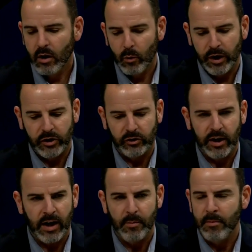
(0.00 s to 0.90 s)
which has
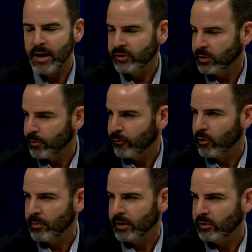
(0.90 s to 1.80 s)
got amazing
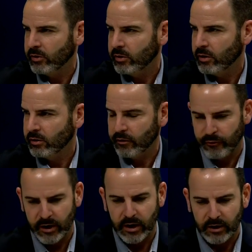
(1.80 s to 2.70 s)
performance to
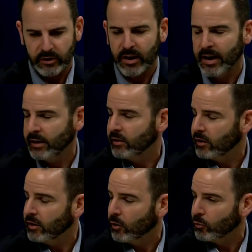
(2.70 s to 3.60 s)
fit inside
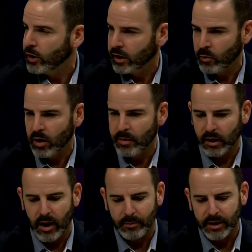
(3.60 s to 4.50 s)
really
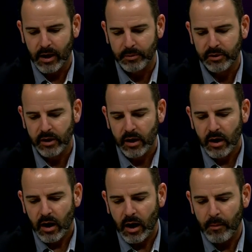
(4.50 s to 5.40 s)
well-built laptops.
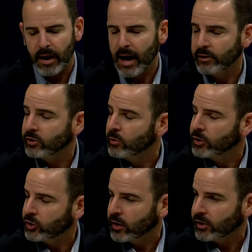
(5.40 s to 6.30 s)
It has new
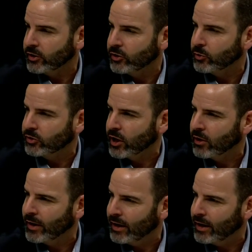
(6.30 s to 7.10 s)
instructions to accelerate